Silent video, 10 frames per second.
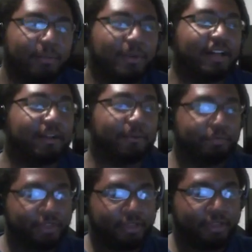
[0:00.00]
Well,
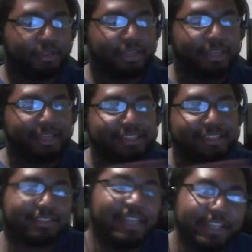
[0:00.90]
he
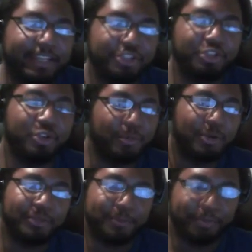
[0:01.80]
hasn't taken Jorah
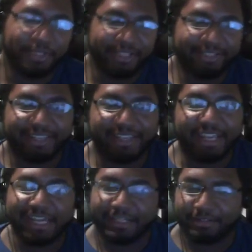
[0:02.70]
Mormont's place
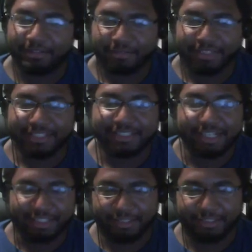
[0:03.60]
yet, because
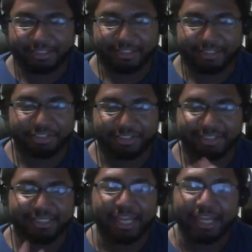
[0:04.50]
that's the discussion
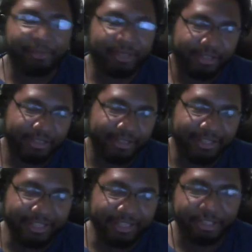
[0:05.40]
Sam
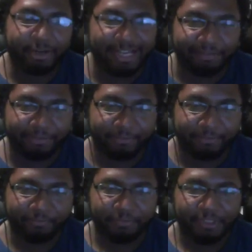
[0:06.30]
and Gilly are having,
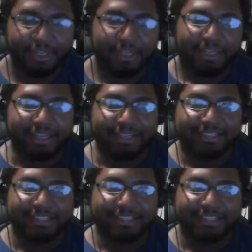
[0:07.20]
is